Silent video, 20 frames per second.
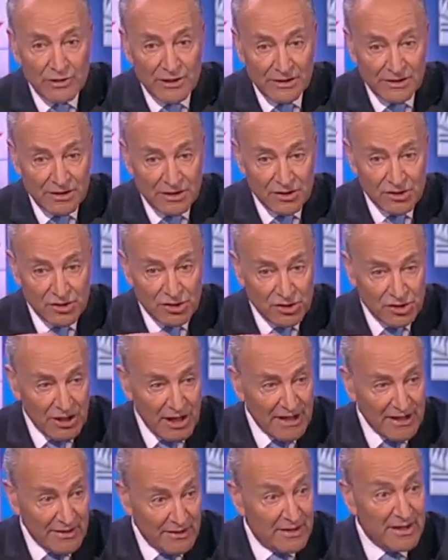really
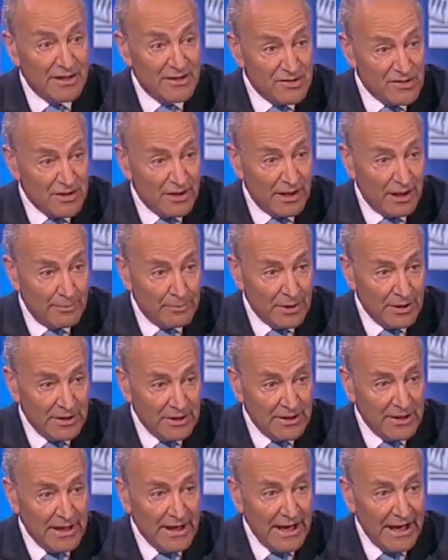shake things up.
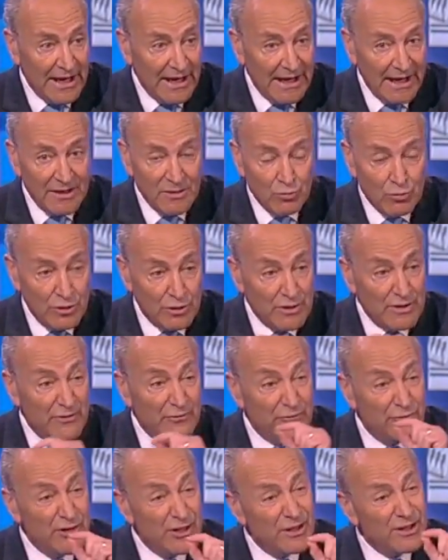And we're going
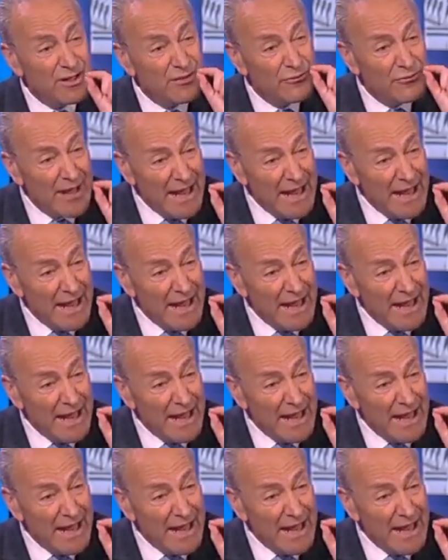to fill the